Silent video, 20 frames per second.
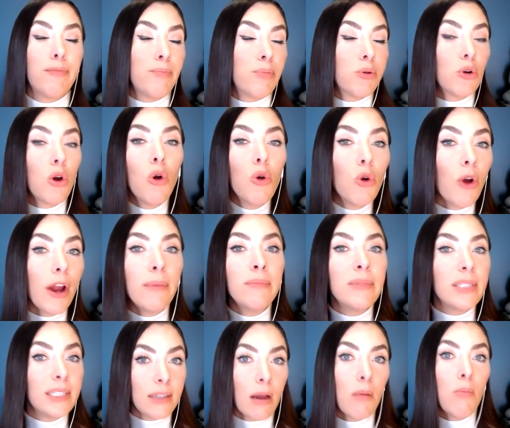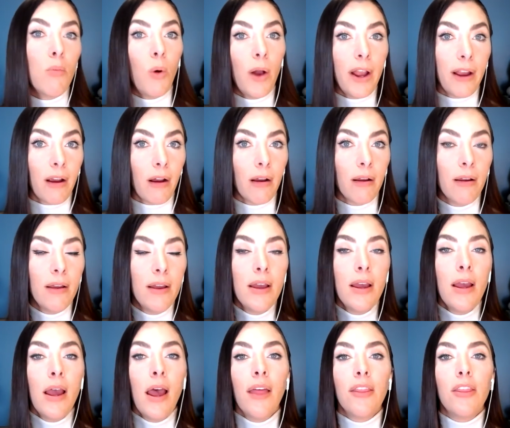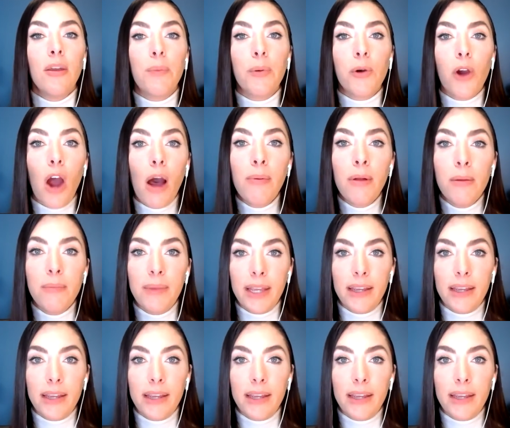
program somewhere. The problem